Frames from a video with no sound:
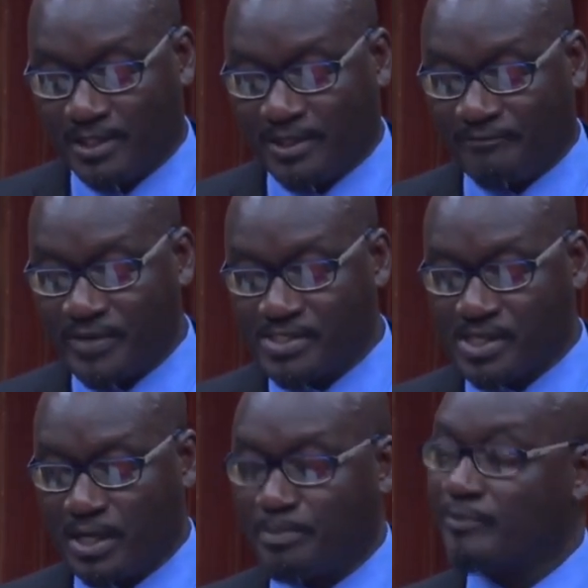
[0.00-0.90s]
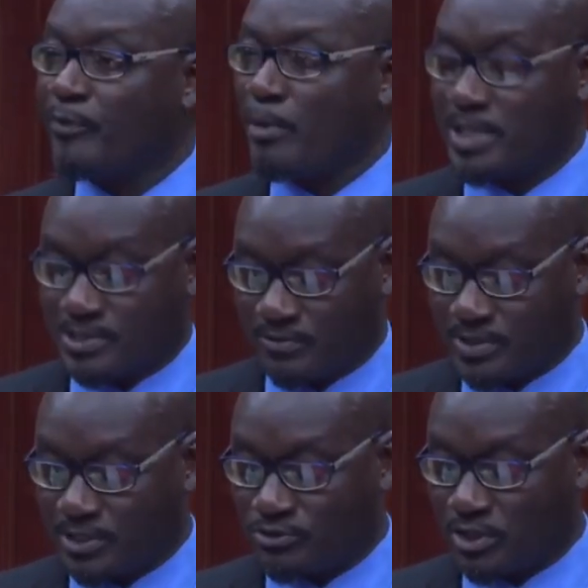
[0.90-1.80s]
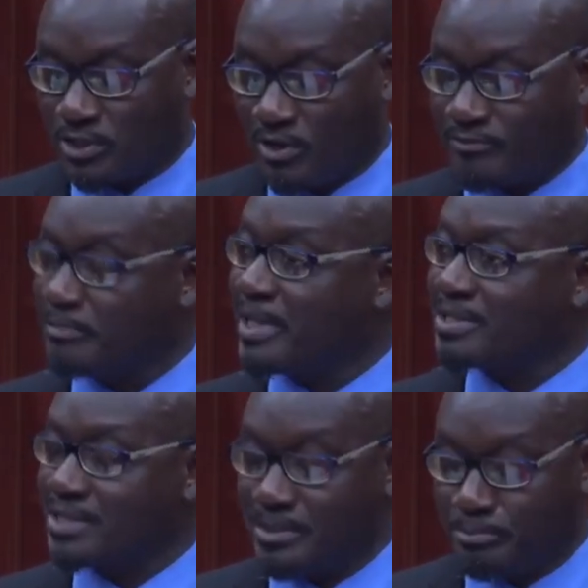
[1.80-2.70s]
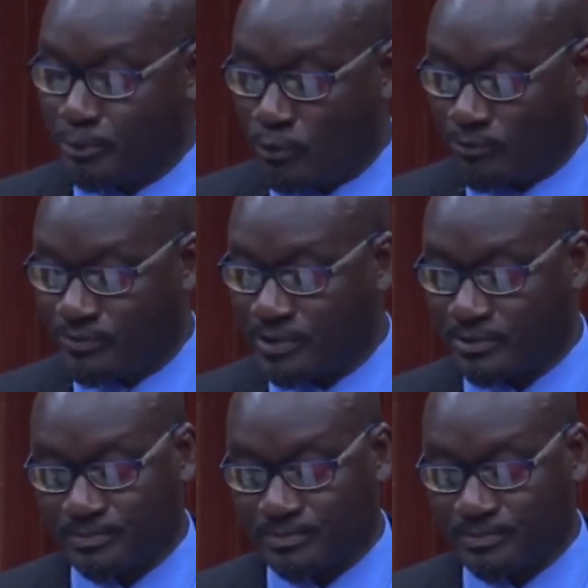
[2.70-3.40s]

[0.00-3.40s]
the fiscal performance of central government improved